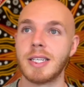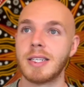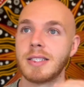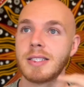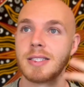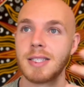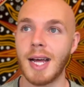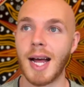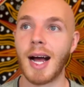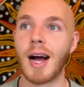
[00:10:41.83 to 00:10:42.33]
a
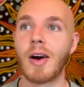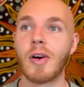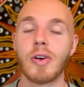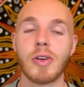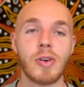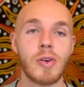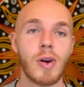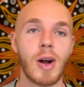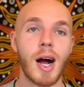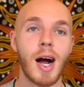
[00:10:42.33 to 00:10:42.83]
salad
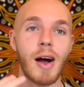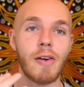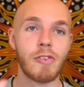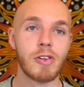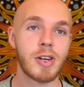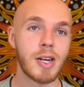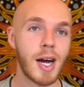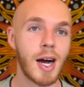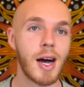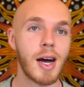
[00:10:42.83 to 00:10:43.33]
or an
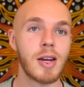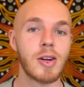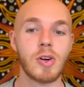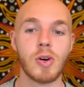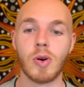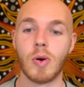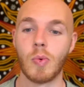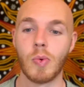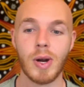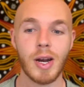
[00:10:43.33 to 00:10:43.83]
avocado
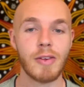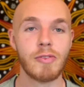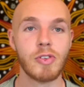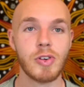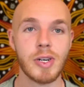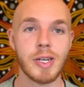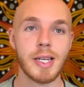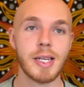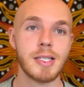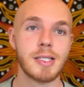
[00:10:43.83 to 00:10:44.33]
or
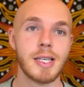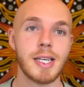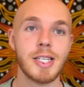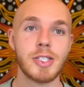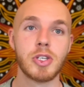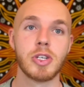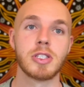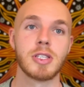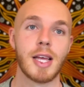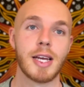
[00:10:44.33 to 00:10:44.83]
whatever it is, it
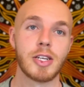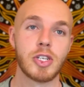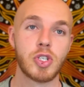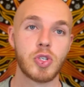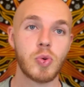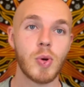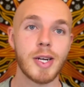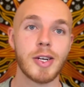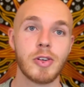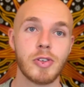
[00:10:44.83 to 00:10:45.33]
just like
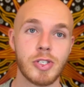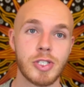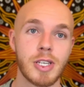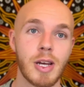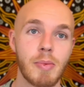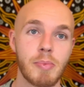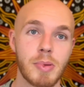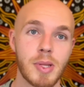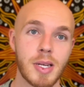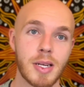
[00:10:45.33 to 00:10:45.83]
triggers
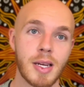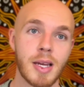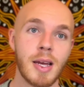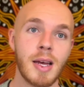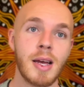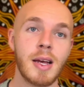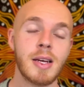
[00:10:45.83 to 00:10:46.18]
something.